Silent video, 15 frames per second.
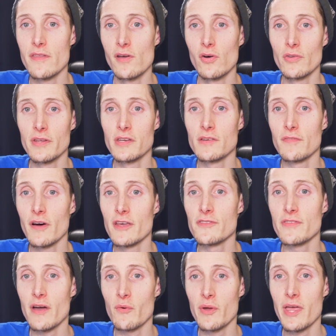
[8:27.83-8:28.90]
the only
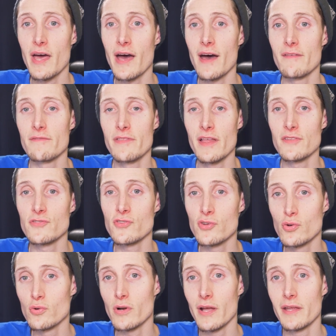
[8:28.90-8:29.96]
device that we have that's
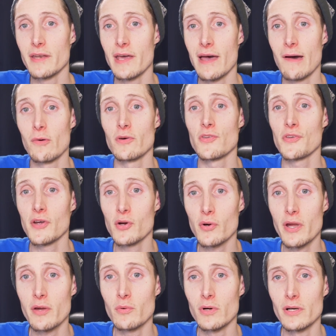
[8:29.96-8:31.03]
new right now is a
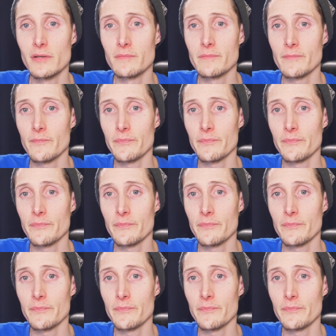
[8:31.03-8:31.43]
gray one,